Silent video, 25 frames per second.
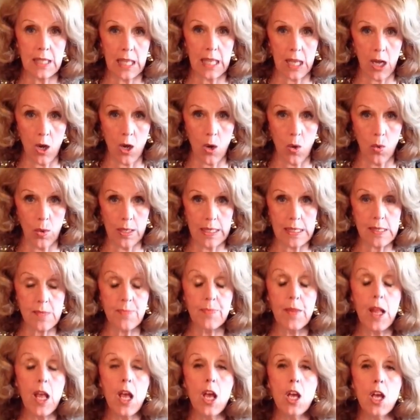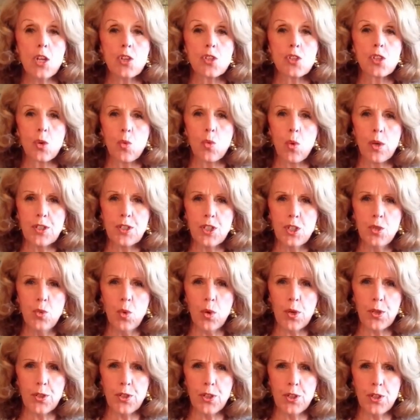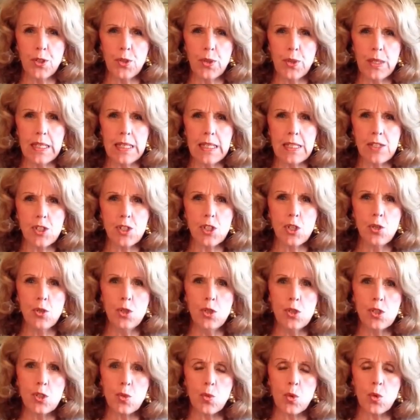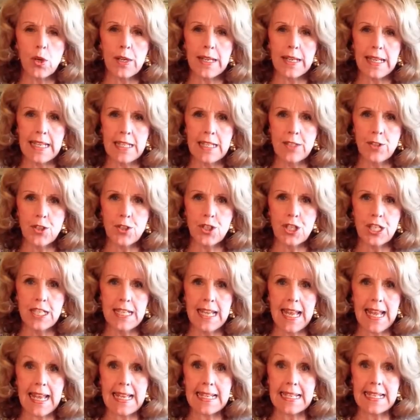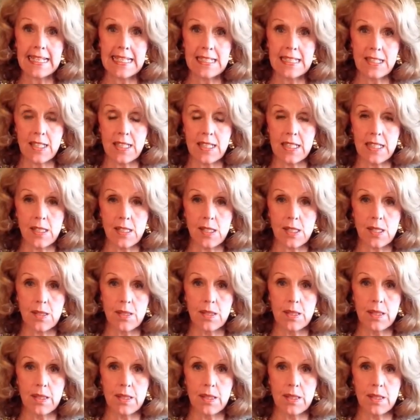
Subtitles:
always. So what you want to do is you use the word energy and entities.